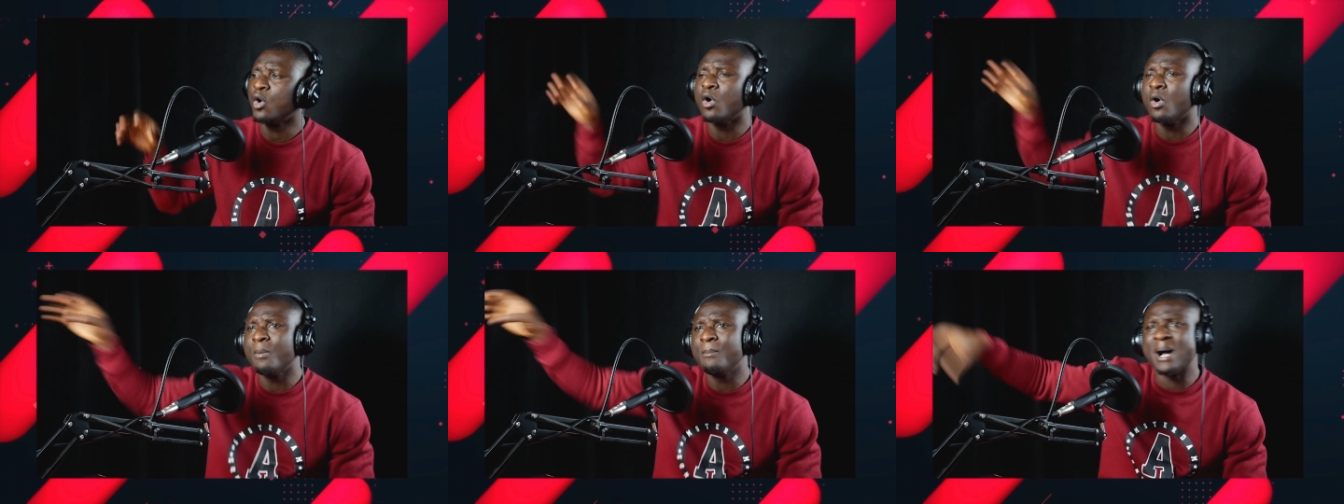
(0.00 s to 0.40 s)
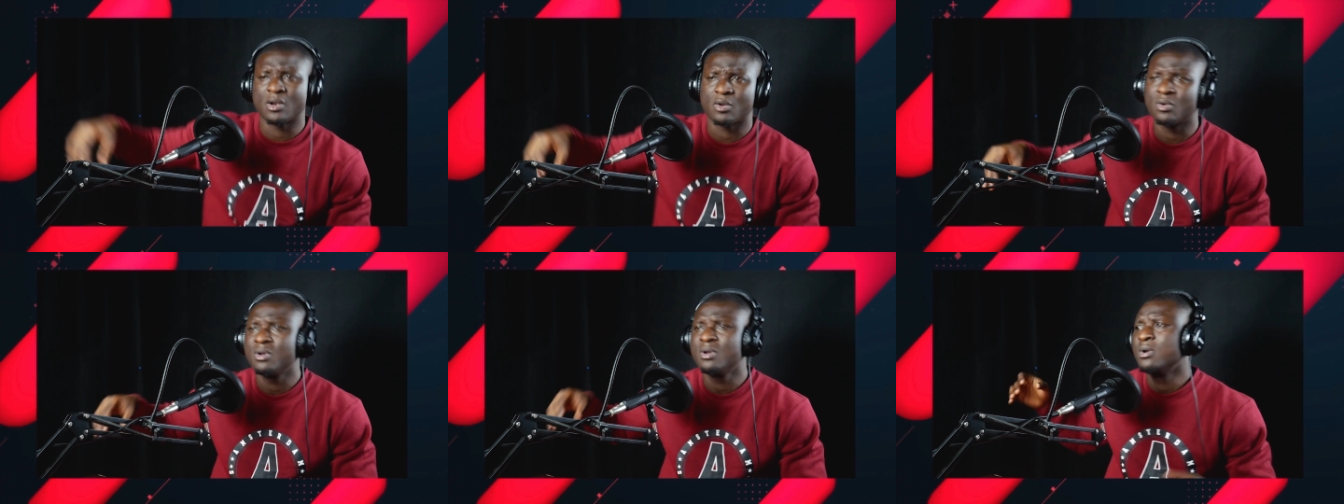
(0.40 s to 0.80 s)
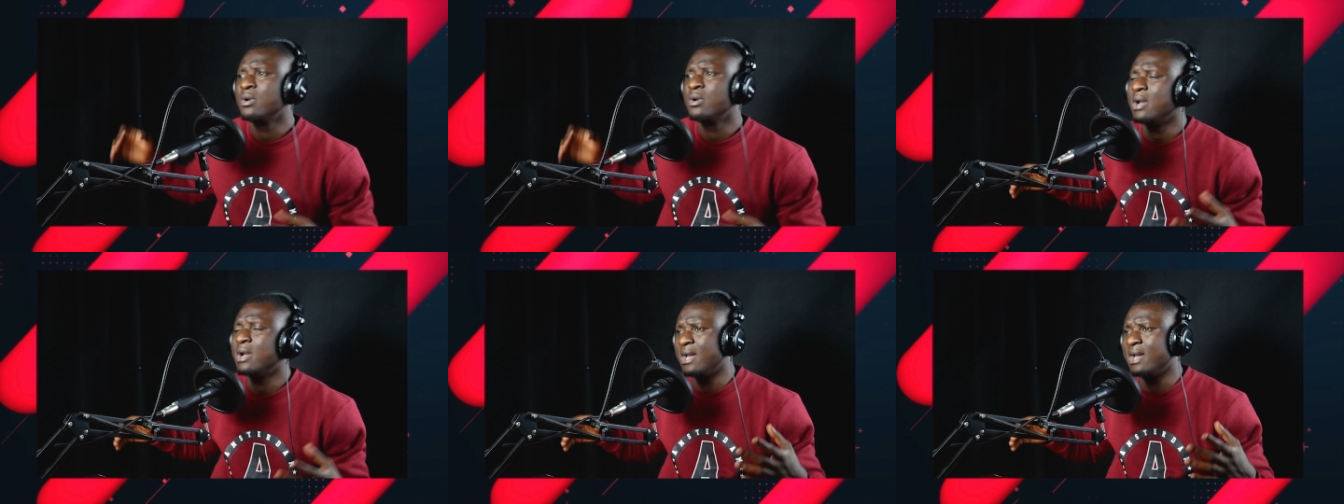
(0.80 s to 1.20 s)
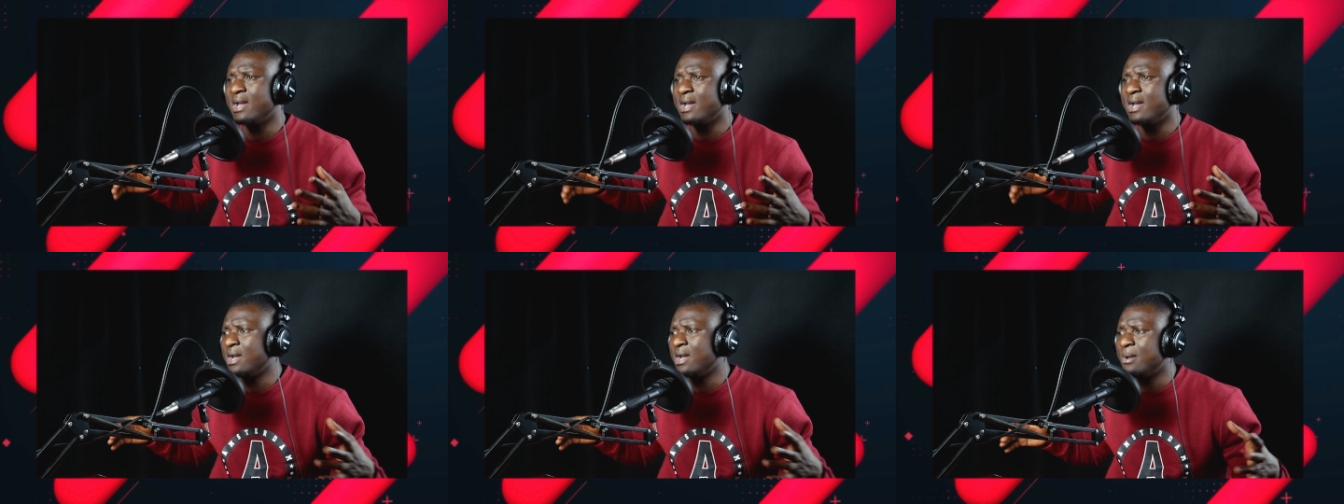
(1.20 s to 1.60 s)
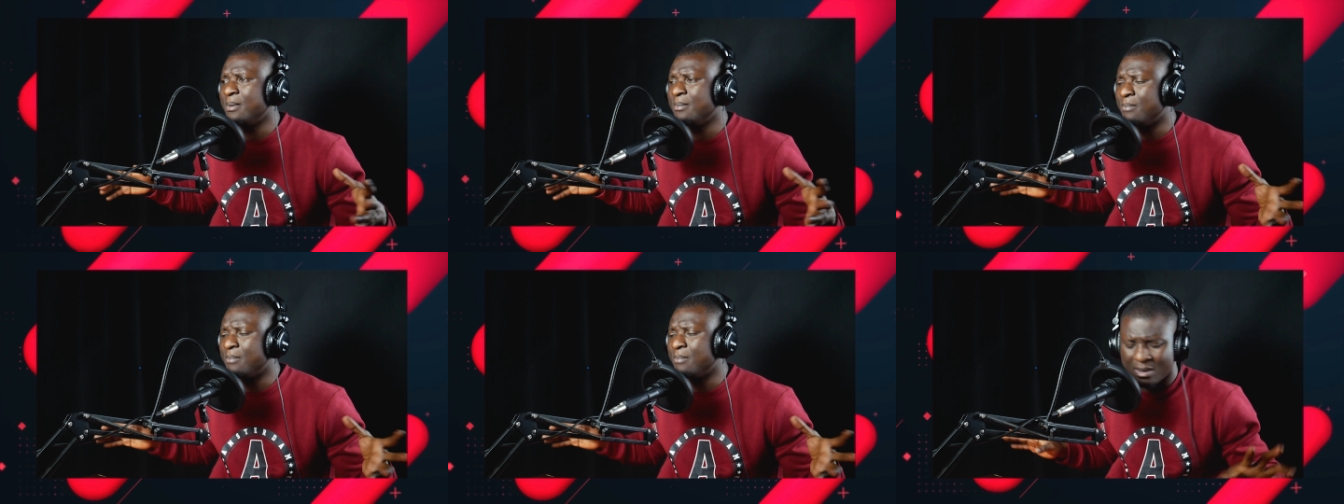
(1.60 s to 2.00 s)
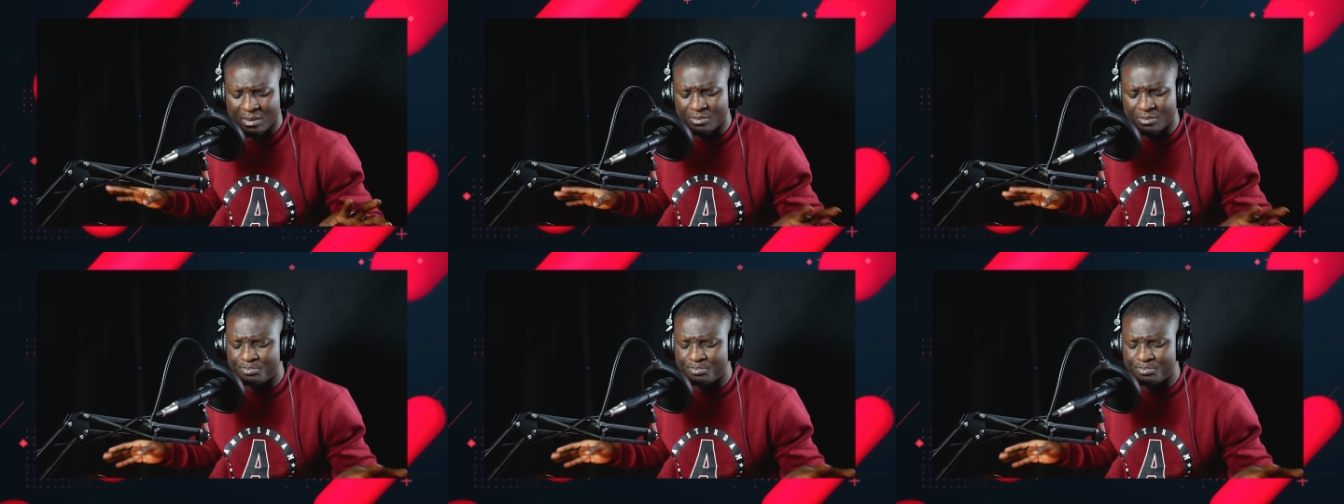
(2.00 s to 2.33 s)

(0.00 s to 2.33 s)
oba no eh eh eh ma